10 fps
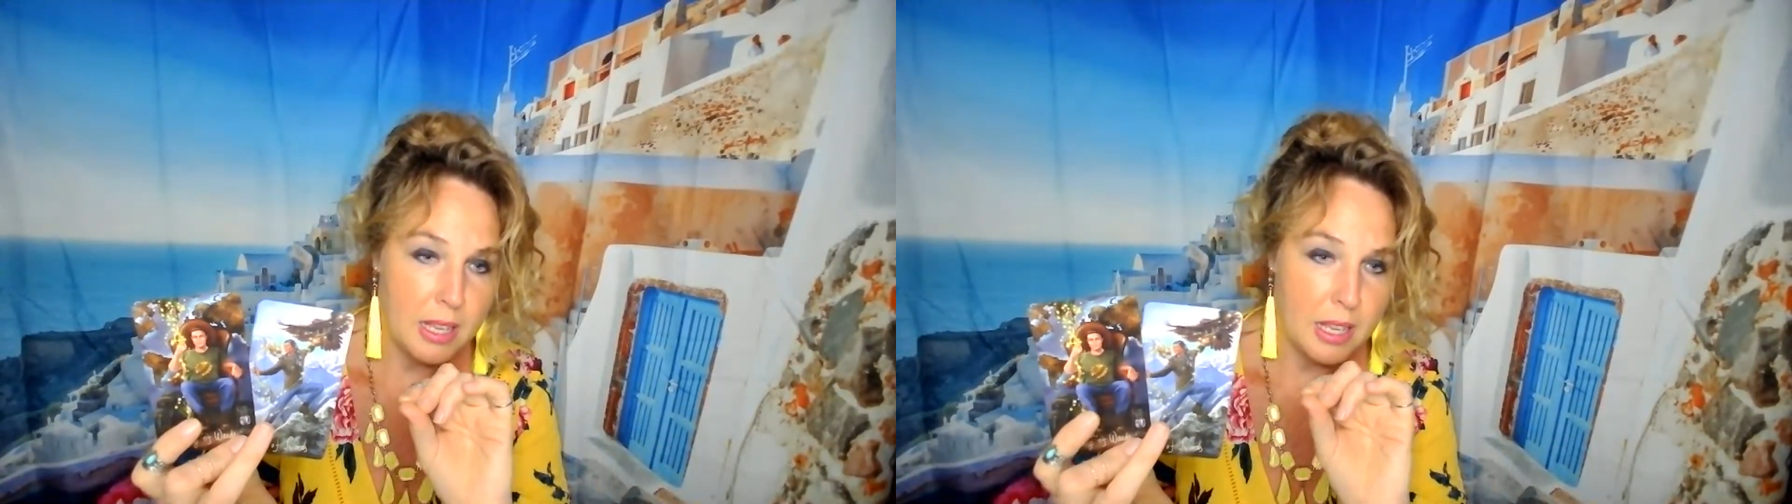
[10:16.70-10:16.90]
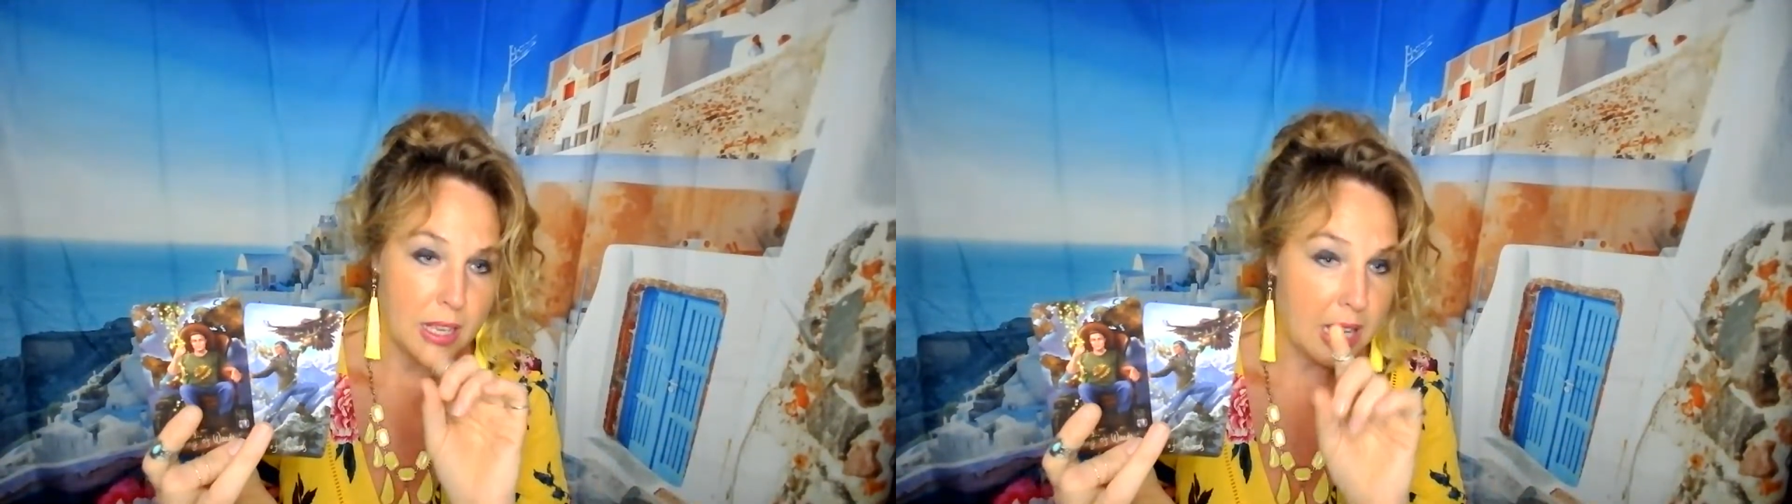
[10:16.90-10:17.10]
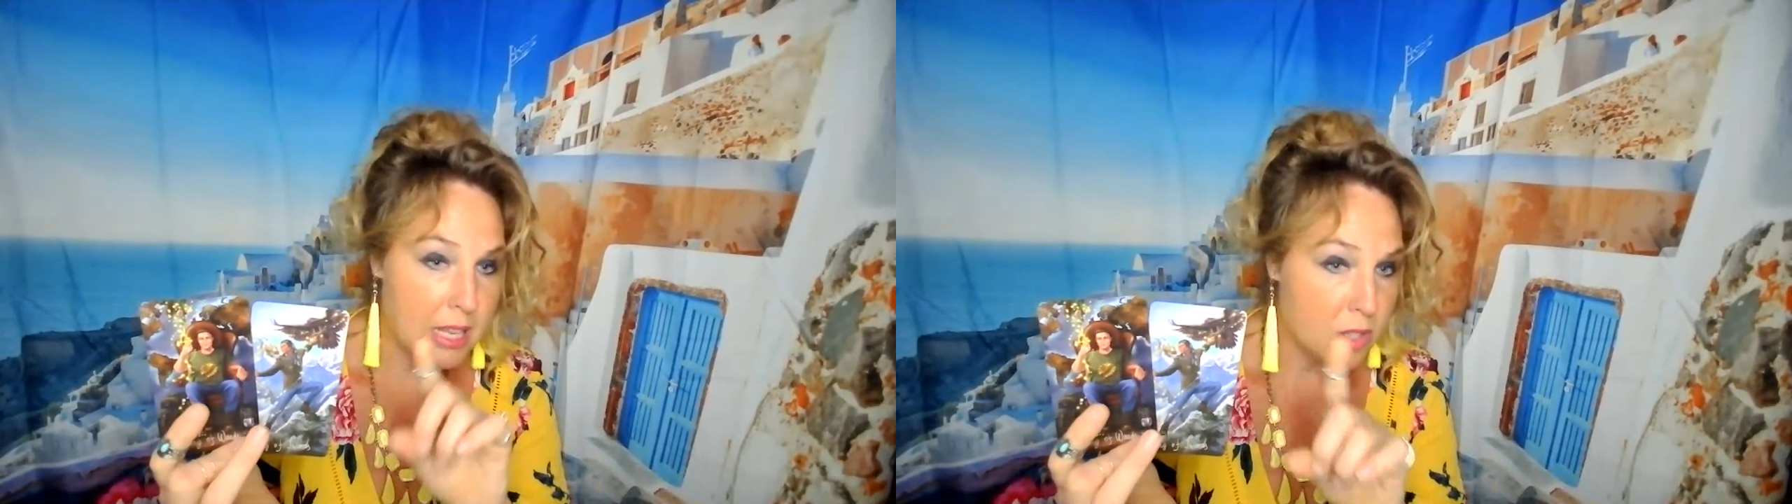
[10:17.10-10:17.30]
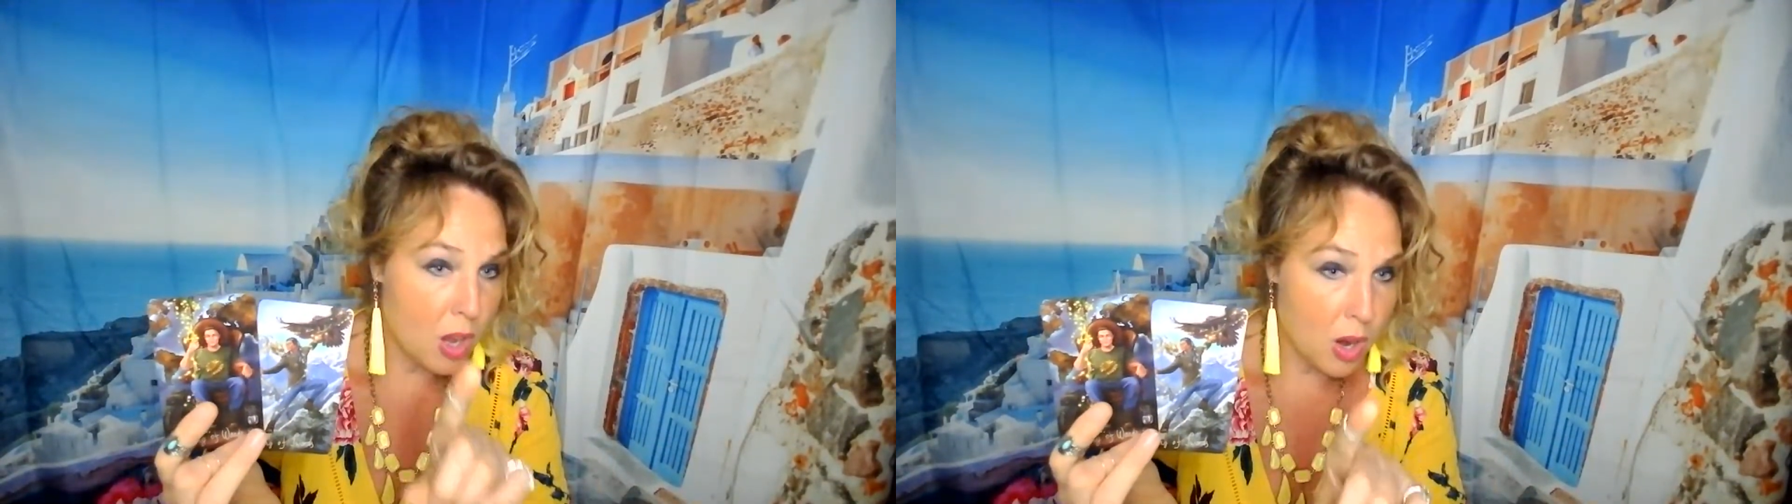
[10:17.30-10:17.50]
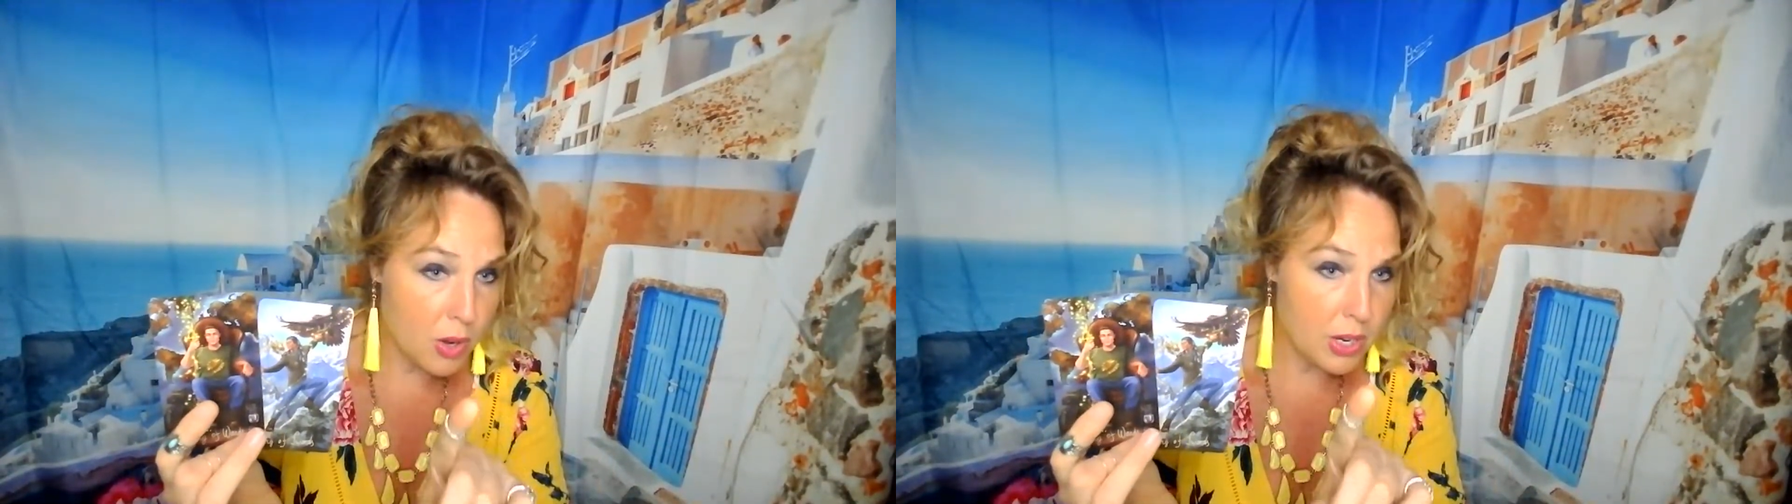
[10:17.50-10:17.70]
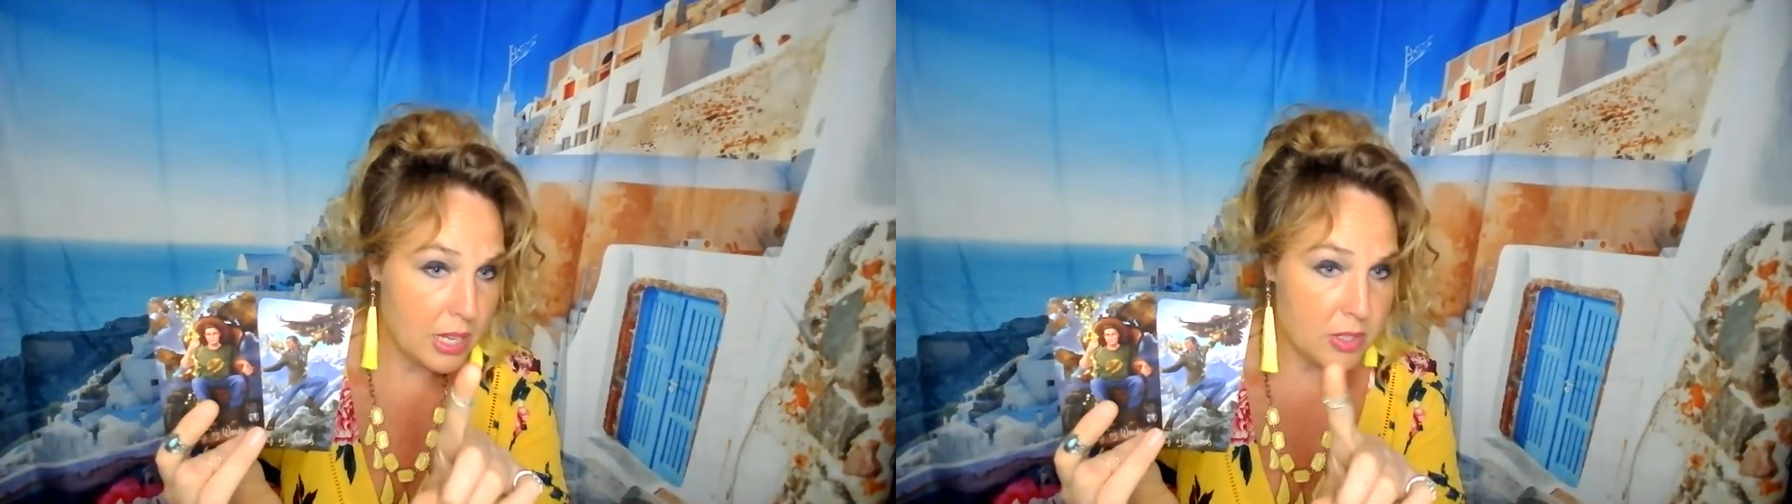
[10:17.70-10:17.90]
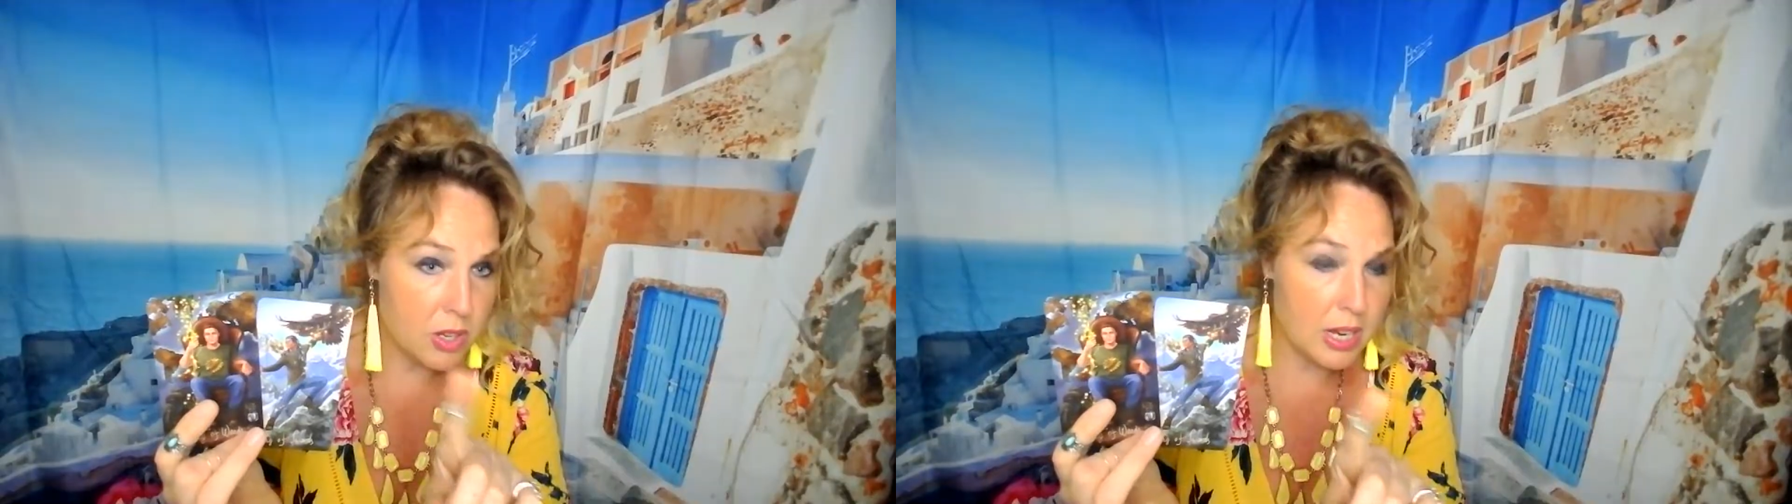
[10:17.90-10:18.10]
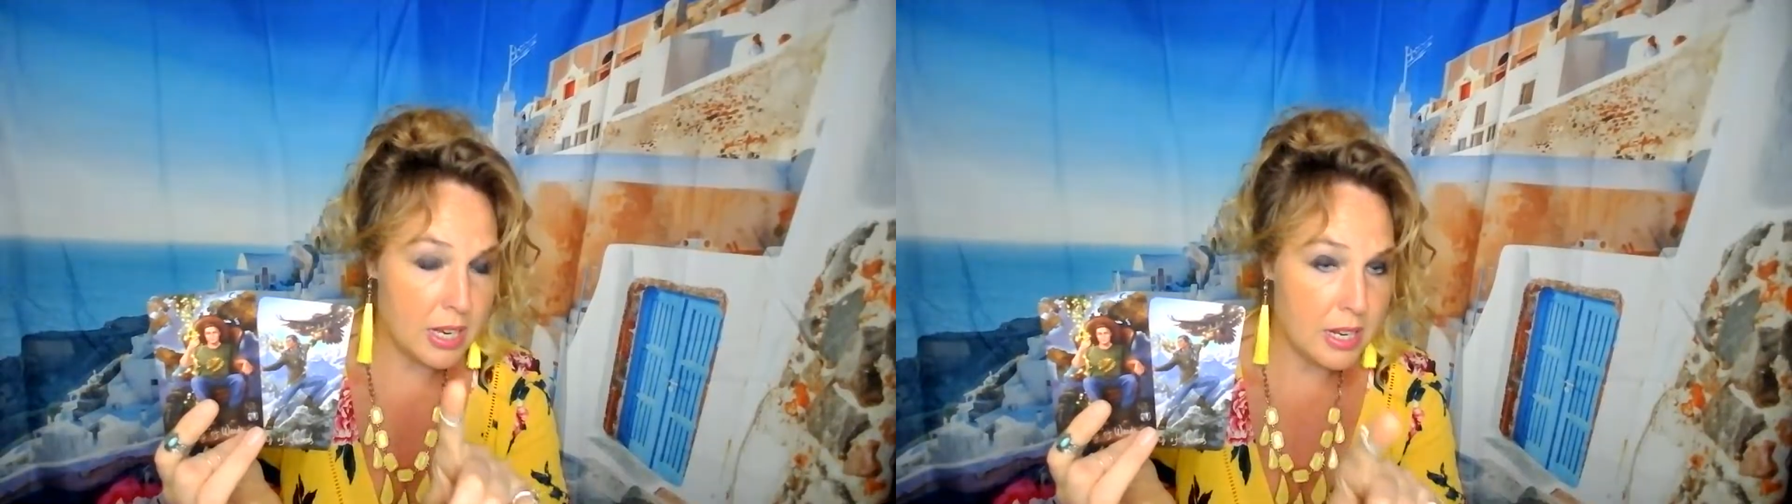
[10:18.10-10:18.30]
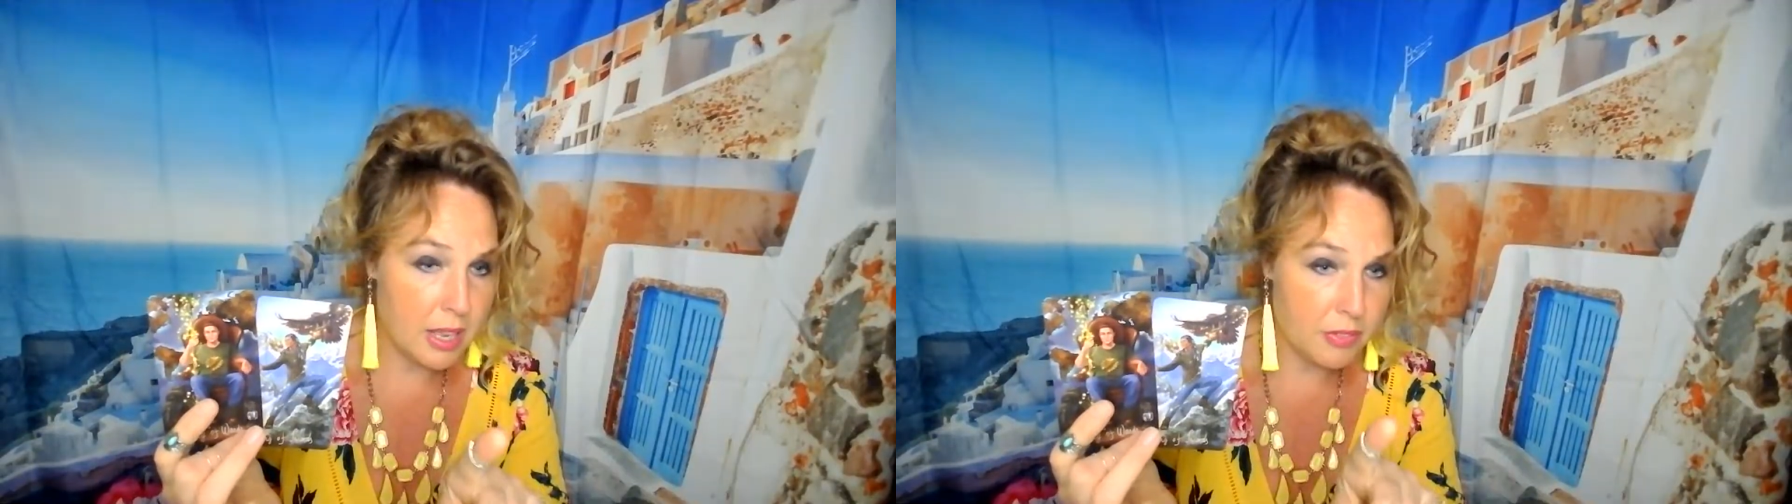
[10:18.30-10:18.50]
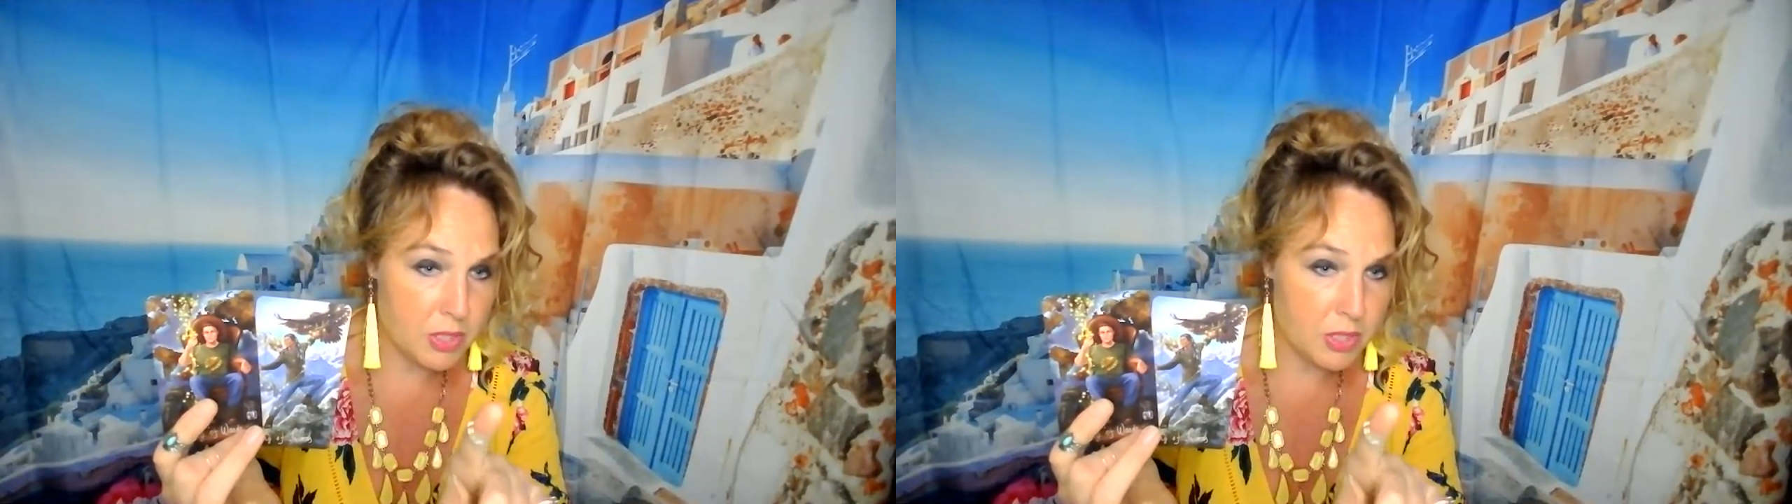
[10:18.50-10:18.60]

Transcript: his heart is not enough